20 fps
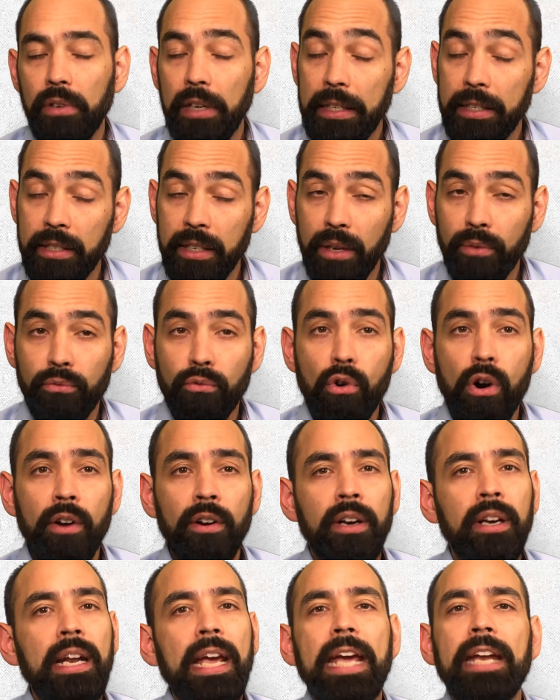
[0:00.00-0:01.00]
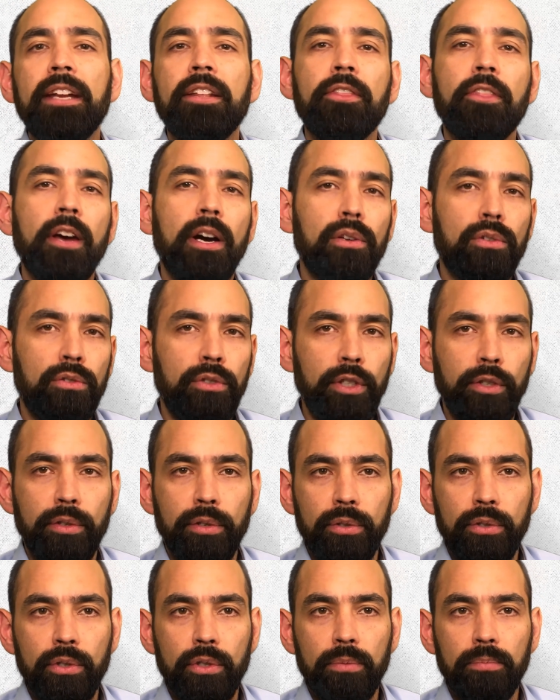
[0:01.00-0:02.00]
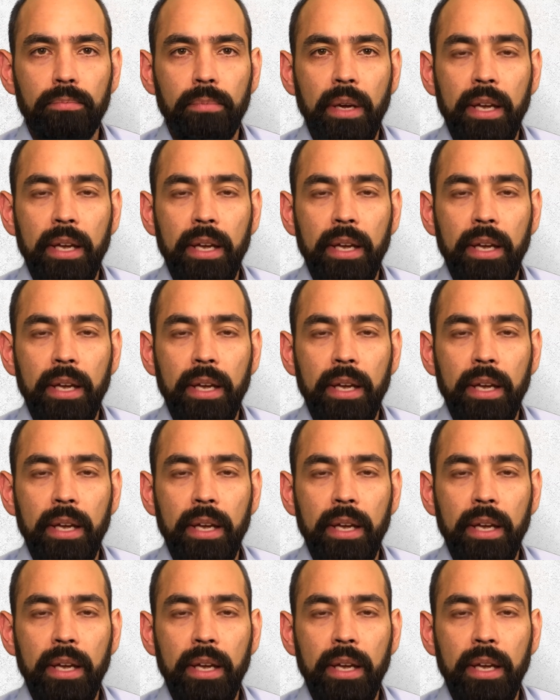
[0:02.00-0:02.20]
let's say, 480,000 euros